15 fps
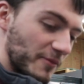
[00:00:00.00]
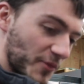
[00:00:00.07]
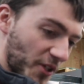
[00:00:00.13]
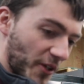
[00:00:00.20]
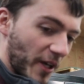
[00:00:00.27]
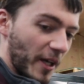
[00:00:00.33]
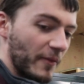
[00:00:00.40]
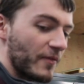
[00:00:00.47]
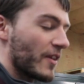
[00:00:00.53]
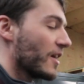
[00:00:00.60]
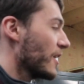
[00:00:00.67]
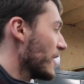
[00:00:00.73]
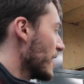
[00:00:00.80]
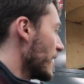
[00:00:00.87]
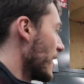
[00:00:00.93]
So yeah.
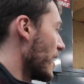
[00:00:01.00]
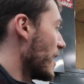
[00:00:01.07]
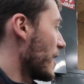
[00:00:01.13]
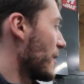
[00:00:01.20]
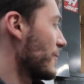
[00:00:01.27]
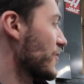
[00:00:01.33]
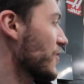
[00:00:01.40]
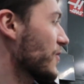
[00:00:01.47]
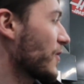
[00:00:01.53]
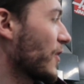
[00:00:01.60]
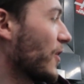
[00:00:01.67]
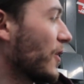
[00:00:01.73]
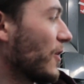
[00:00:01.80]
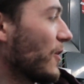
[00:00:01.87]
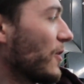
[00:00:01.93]

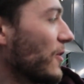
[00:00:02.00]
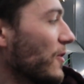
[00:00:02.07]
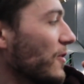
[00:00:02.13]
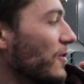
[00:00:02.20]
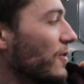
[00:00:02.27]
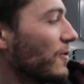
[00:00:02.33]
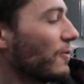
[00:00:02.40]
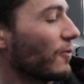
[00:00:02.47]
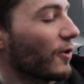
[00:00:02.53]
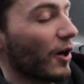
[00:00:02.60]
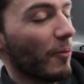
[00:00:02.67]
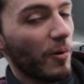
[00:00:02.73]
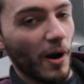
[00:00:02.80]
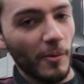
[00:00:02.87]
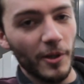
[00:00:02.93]
So what I'll
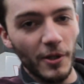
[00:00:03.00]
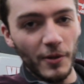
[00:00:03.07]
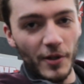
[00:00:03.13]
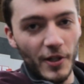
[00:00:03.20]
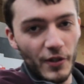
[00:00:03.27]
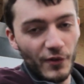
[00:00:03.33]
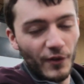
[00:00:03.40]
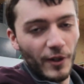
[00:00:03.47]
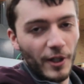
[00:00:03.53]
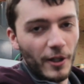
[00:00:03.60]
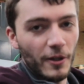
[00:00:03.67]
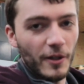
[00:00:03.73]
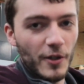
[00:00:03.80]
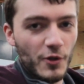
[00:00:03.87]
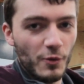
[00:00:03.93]
probably do in this
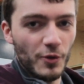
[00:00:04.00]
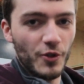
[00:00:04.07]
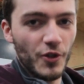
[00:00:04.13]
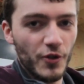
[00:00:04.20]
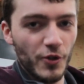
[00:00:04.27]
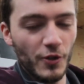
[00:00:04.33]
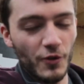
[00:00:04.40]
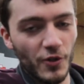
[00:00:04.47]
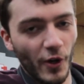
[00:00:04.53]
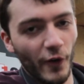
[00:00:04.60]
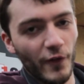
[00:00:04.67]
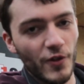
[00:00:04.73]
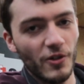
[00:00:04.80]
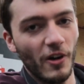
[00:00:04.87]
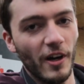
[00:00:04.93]
video is we'll just do
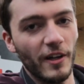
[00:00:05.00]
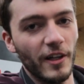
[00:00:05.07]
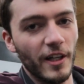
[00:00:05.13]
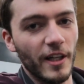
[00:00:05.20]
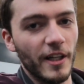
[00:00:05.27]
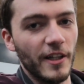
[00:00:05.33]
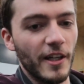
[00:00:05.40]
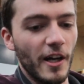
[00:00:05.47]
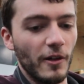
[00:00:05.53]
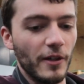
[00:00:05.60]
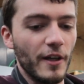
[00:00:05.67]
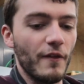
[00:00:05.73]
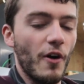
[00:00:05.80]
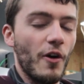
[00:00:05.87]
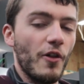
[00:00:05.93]
surface grinding, and then I'll
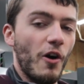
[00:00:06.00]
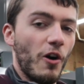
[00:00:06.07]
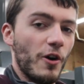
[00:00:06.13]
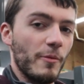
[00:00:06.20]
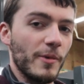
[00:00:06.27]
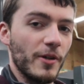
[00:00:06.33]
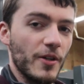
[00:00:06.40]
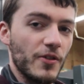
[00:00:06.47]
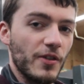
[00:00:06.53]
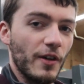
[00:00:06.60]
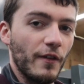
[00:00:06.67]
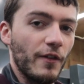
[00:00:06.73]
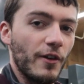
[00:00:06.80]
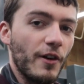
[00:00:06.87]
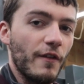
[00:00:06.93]
leave all the hard milling
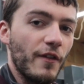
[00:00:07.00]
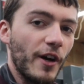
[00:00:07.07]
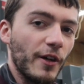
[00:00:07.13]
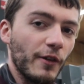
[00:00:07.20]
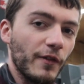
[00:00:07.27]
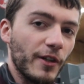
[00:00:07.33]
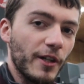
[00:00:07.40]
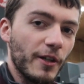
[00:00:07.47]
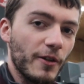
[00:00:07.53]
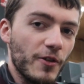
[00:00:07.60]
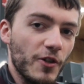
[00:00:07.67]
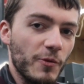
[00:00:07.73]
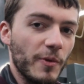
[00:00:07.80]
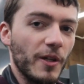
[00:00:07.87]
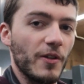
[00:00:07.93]
stuff for a final video,
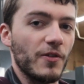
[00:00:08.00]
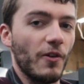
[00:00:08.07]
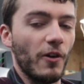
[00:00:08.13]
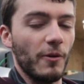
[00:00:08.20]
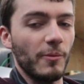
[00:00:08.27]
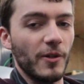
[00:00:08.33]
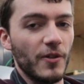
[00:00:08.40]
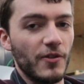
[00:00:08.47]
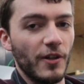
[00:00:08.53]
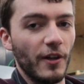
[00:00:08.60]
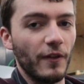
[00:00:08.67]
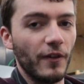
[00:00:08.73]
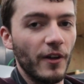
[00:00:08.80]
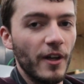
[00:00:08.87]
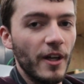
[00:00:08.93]
just because the hard milling
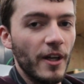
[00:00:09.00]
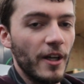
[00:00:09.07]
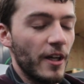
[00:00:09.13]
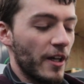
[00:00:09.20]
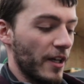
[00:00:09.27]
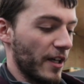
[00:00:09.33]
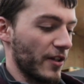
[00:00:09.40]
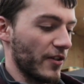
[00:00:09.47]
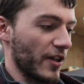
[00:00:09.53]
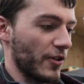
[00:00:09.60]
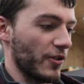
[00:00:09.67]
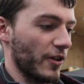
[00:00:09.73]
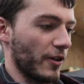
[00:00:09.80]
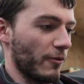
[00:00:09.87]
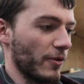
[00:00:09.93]
stuff is
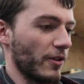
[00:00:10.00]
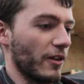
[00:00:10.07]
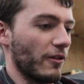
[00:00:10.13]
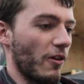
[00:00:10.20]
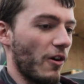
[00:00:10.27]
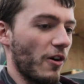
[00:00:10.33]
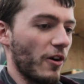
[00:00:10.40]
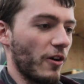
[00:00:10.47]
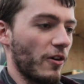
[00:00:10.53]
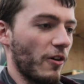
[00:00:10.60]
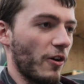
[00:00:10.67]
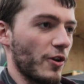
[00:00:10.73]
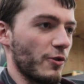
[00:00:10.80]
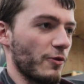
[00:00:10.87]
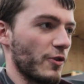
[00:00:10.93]
actually a really long,
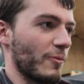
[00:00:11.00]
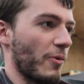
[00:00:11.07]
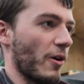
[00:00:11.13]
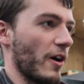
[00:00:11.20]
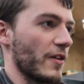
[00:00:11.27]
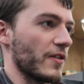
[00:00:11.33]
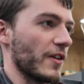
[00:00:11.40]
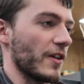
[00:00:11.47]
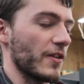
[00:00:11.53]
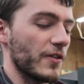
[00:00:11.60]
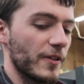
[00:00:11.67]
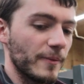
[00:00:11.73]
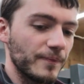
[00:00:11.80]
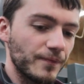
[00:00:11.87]
arduous process.